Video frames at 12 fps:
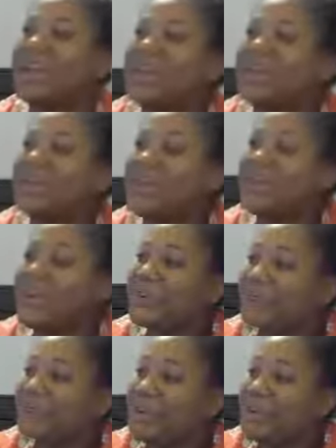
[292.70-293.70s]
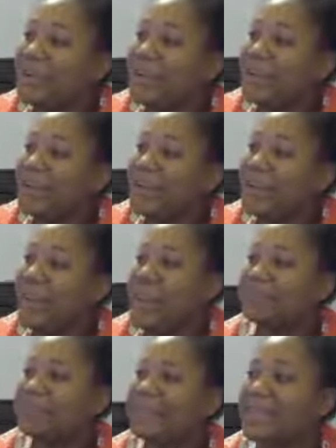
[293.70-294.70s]
Unicorns like party
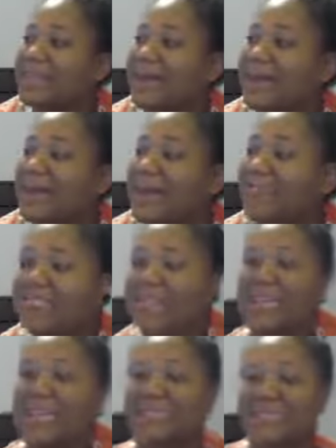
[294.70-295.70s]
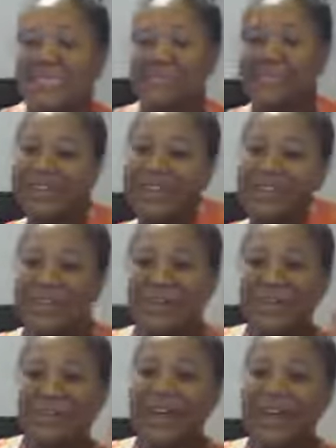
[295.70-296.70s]
games, and they love dancing
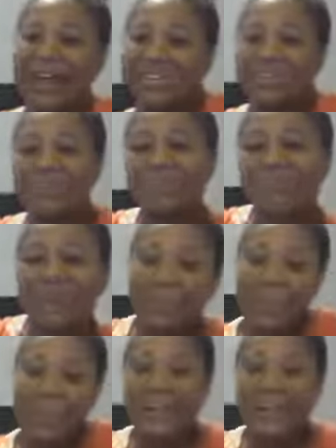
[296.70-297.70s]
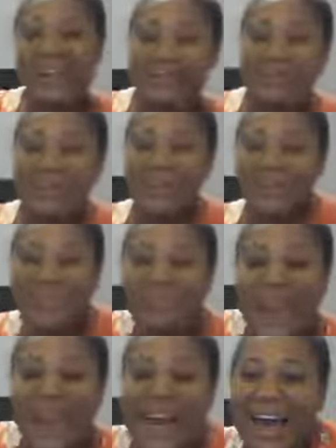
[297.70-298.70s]
too. Show me some of your dance moves, you
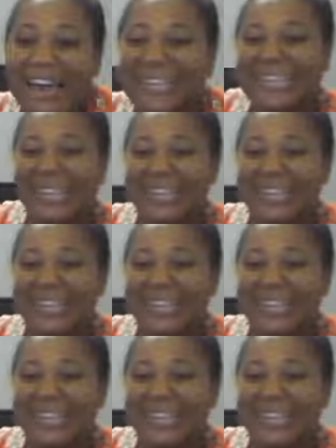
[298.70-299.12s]
guys.